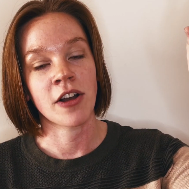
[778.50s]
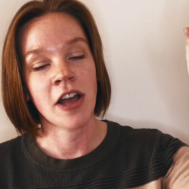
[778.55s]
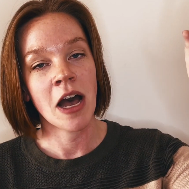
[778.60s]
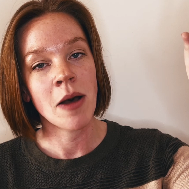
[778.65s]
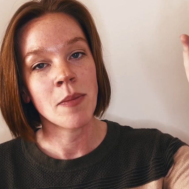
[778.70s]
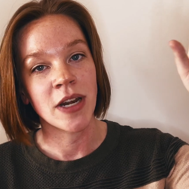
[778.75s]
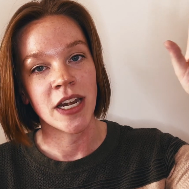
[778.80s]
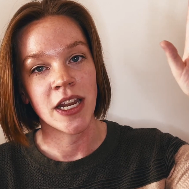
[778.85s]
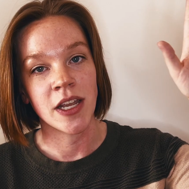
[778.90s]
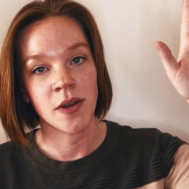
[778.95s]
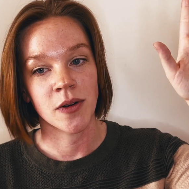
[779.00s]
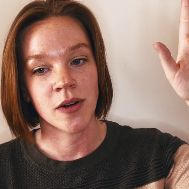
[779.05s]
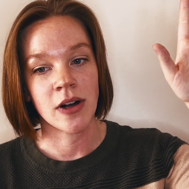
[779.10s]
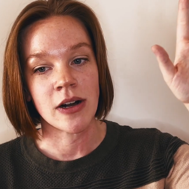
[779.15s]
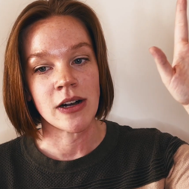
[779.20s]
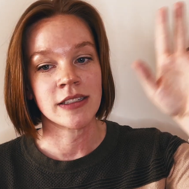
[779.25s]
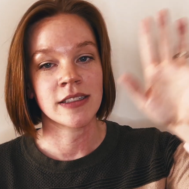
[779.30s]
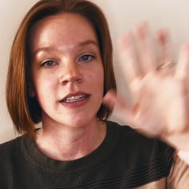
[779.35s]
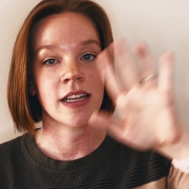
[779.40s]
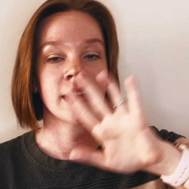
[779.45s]
company
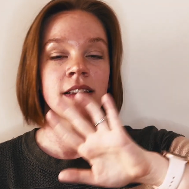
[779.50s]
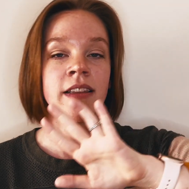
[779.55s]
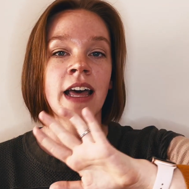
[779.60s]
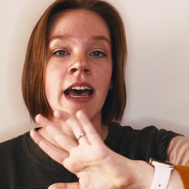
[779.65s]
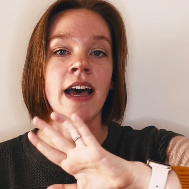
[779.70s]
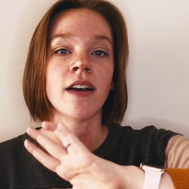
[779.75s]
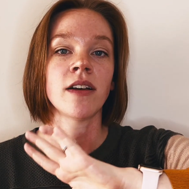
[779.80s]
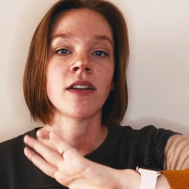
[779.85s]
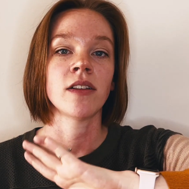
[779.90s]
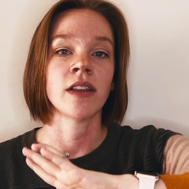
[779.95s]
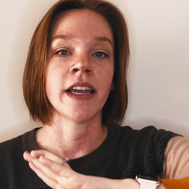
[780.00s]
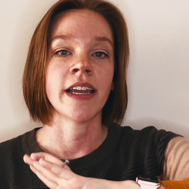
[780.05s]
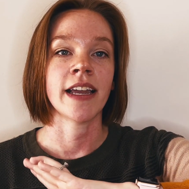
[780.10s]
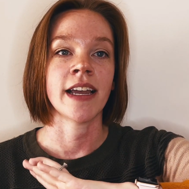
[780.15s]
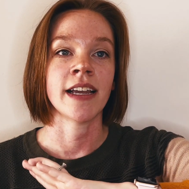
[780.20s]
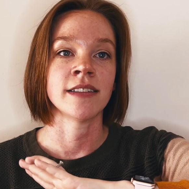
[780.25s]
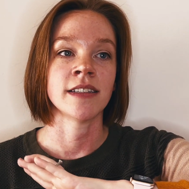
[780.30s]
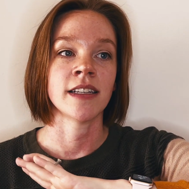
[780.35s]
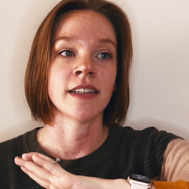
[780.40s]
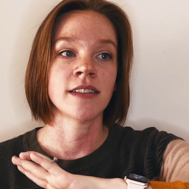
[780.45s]
goals that like
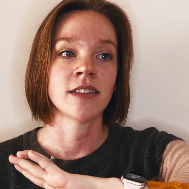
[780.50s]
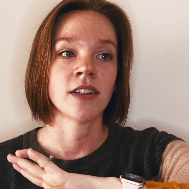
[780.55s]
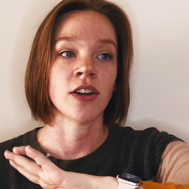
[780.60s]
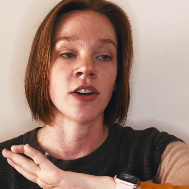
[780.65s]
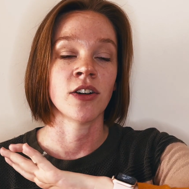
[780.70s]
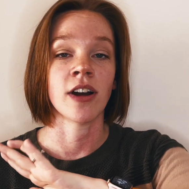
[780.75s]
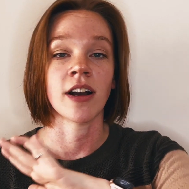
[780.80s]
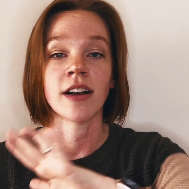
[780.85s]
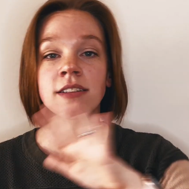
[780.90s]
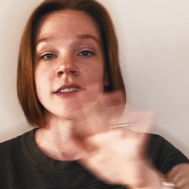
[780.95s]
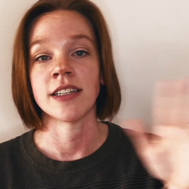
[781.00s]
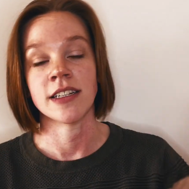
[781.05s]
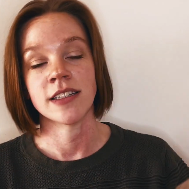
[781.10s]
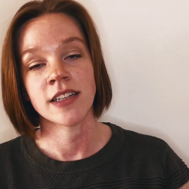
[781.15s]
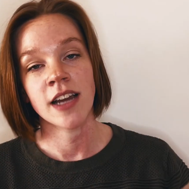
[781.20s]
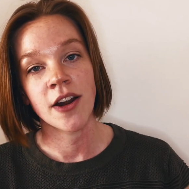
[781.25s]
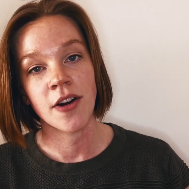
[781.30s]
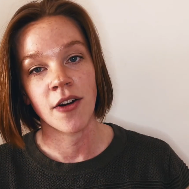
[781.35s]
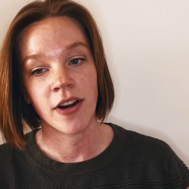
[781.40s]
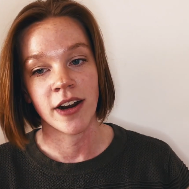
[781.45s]
exist across the
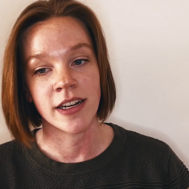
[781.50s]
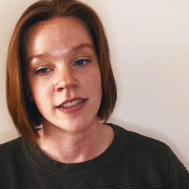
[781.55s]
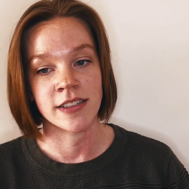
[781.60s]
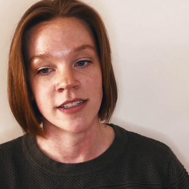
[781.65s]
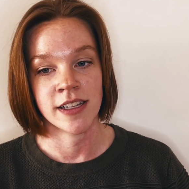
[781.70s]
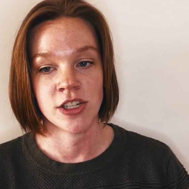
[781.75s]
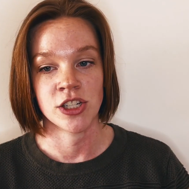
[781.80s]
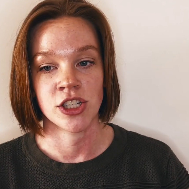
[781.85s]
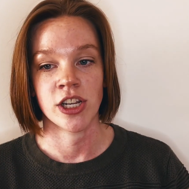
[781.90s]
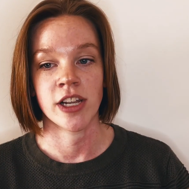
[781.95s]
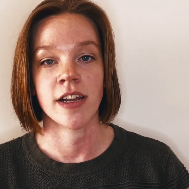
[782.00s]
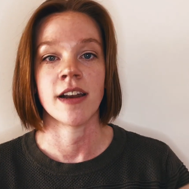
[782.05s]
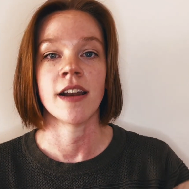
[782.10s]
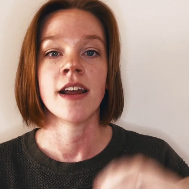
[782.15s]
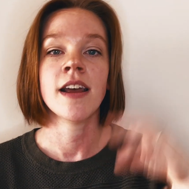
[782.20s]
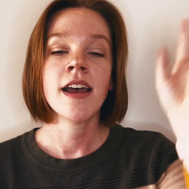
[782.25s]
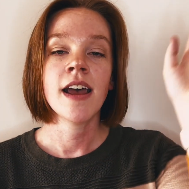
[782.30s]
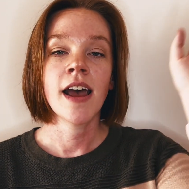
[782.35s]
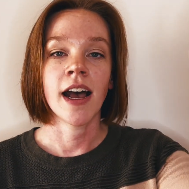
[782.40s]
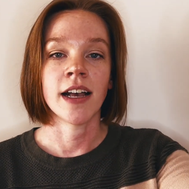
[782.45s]
entire organization
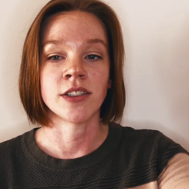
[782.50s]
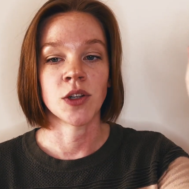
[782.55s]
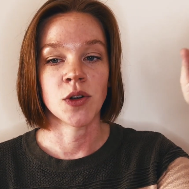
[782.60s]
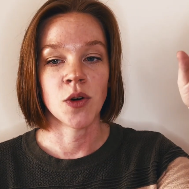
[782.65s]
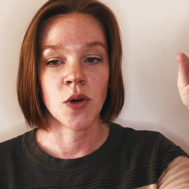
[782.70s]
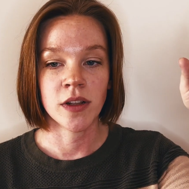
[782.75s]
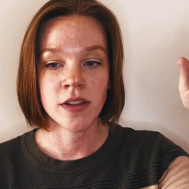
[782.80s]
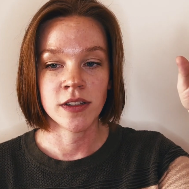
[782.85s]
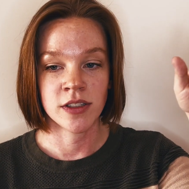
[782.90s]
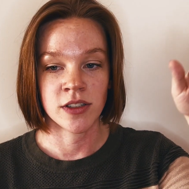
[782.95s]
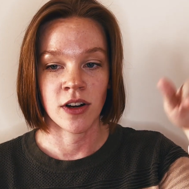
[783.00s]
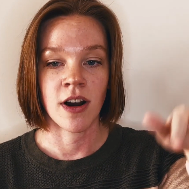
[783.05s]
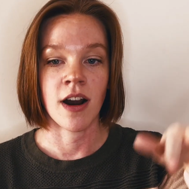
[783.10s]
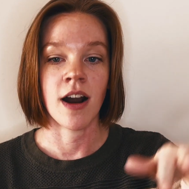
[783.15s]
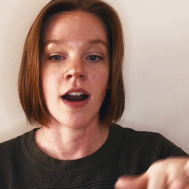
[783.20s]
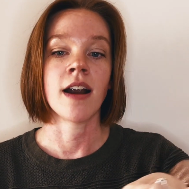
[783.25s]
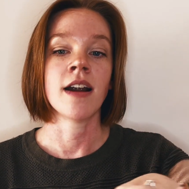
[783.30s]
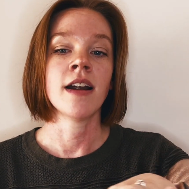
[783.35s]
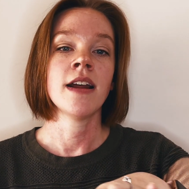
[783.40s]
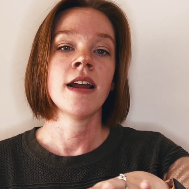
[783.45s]
as a North Star.